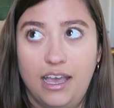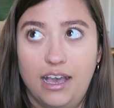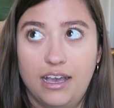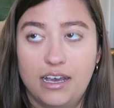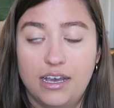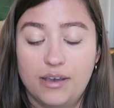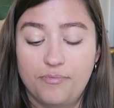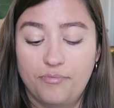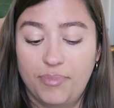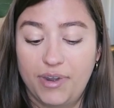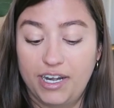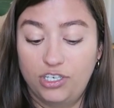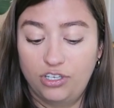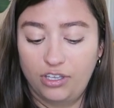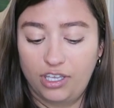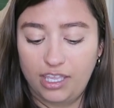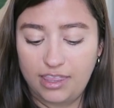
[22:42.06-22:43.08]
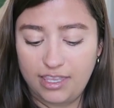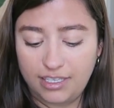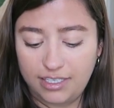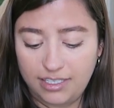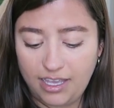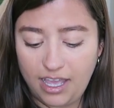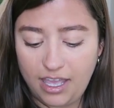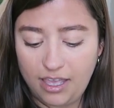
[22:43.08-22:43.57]
Um, but I took it
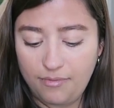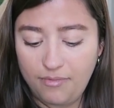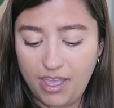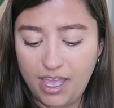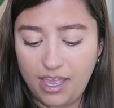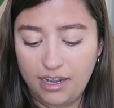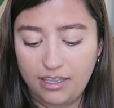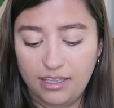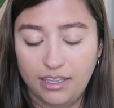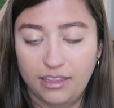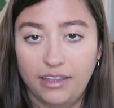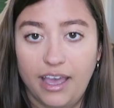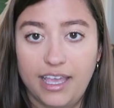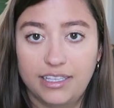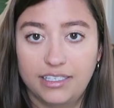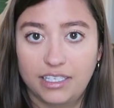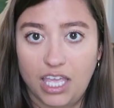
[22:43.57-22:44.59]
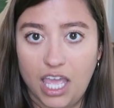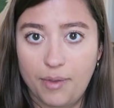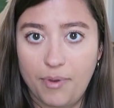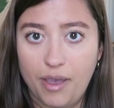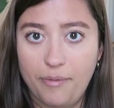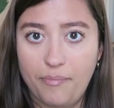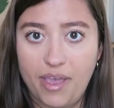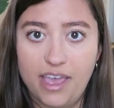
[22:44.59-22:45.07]
this time, and the lines
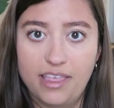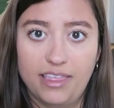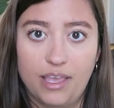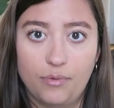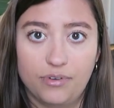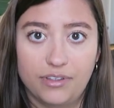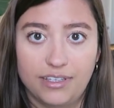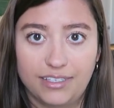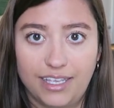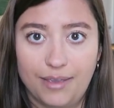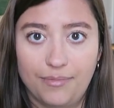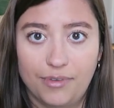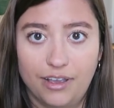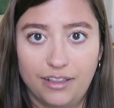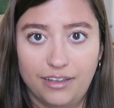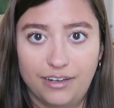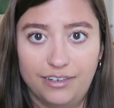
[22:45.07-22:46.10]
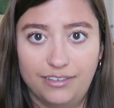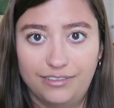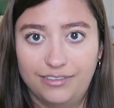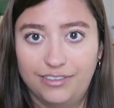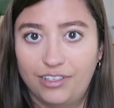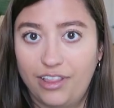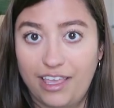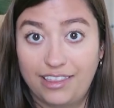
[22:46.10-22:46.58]
came up, and they were the same color,
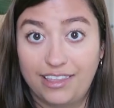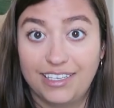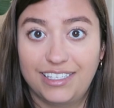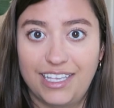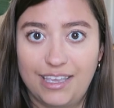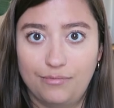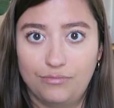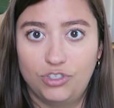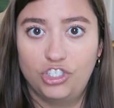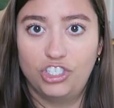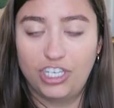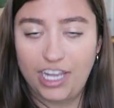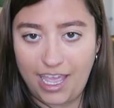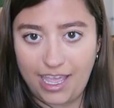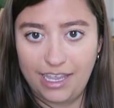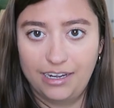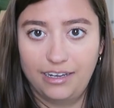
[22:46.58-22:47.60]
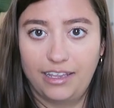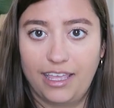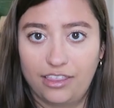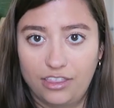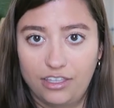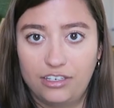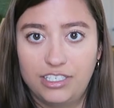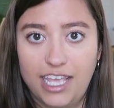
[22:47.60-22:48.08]
so like the same shade,
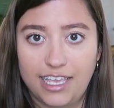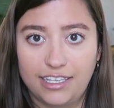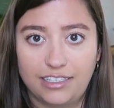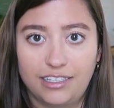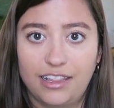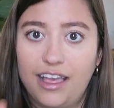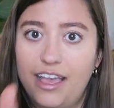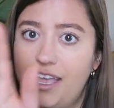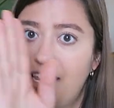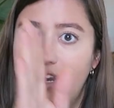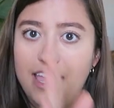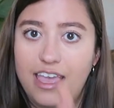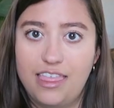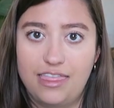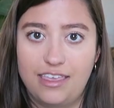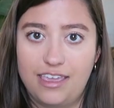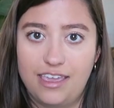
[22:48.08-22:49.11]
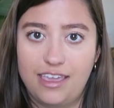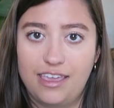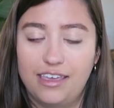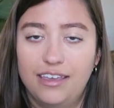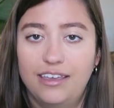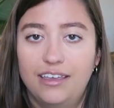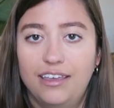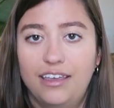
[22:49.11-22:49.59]
like the test line and
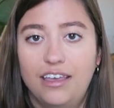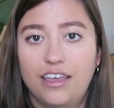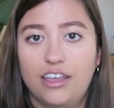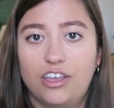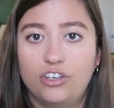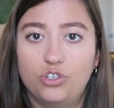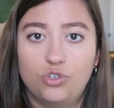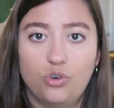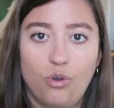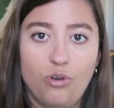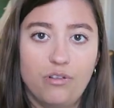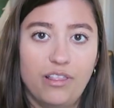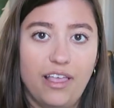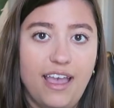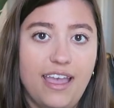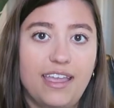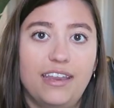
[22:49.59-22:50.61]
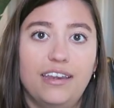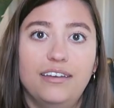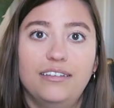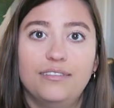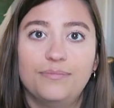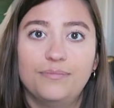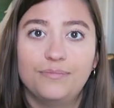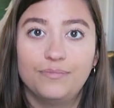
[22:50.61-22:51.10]
the control
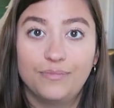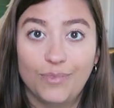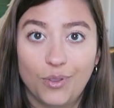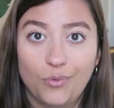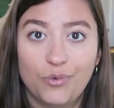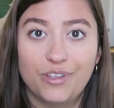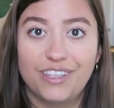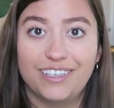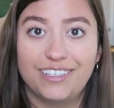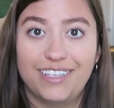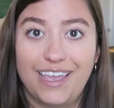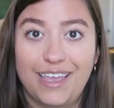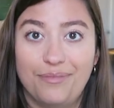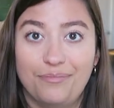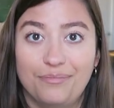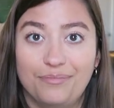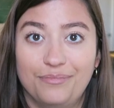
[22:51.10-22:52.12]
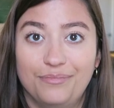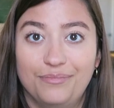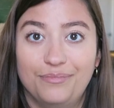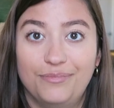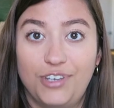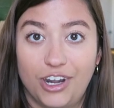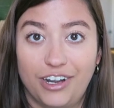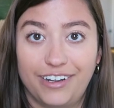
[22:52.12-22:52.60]
line were the same
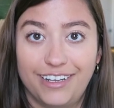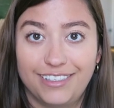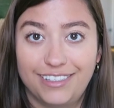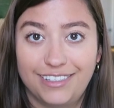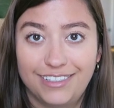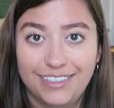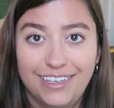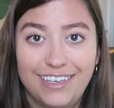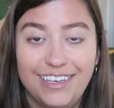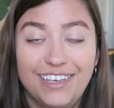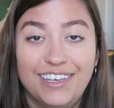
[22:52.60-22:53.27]
darkness.